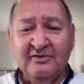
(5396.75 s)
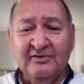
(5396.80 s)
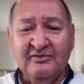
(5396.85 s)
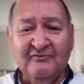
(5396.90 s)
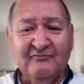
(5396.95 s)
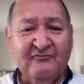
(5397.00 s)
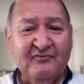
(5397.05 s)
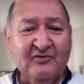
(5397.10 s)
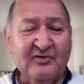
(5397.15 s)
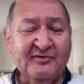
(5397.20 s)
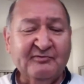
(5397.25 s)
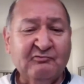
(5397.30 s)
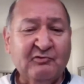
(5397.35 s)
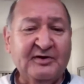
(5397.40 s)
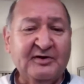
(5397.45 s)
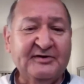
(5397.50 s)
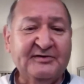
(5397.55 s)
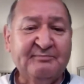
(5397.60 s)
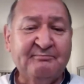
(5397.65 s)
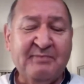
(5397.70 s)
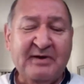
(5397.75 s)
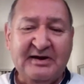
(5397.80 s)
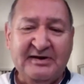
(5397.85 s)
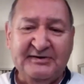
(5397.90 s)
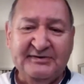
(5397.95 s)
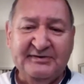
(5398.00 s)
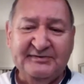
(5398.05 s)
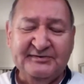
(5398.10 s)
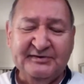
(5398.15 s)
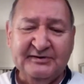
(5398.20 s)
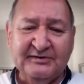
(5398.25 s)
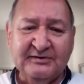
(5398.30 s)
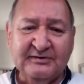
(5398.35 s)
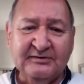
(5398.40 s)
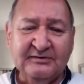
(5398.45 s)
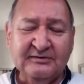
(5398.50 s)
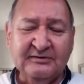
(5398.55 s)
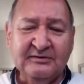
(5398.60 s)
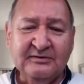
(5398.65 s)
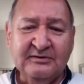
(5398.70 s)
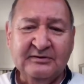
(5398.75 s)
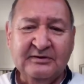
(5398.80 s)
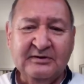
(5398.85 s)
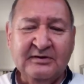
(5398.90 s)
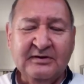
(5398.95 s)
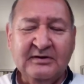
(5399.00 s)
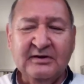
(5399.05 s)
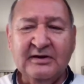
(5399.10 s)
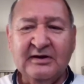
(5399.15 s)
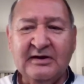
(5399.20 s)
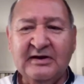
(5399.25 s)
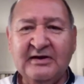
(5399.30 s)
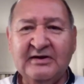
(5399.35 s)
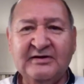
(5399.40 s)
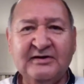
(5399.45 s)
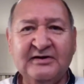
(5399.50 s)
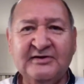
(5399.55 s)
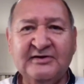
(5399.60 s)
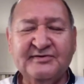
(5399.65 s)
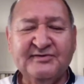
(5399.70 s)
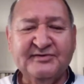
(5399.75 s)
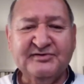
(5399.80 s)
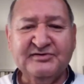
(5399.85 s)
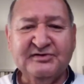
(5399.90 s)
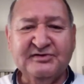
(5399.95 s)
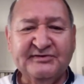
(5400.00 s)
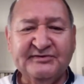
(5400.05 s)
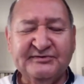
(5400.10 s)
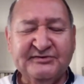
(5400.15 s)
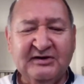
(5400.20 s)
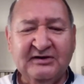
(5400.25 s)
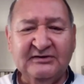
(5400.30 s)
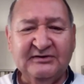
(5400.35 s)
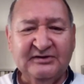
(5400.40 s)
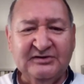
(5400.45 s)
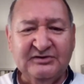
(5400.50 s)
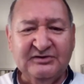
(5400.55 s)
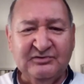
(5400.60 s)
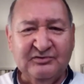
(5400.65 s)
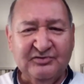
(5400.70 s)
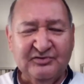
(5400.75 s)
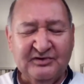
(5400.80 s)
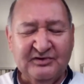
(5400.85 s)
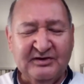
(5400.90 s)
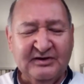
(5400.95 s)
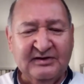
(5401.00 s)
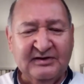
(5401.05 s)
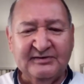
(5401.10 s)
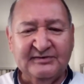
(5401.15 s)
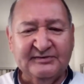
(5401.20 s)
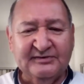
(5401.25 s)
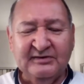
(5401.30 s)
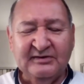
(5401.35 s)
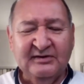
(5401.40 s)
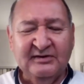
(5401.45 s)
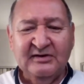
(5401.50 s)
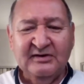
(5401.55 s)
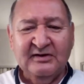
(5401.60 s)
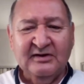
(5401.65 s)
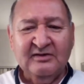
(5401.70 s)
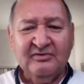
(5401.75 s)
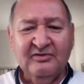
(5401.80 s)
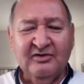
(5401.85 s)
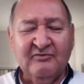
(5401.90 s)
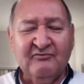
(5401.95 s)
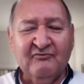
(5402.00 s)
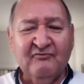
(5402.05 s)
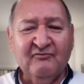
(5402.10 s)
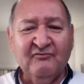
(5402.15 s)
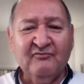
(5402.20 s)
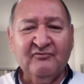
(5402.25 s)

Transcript: The first one is basic, and it's just telling you things. The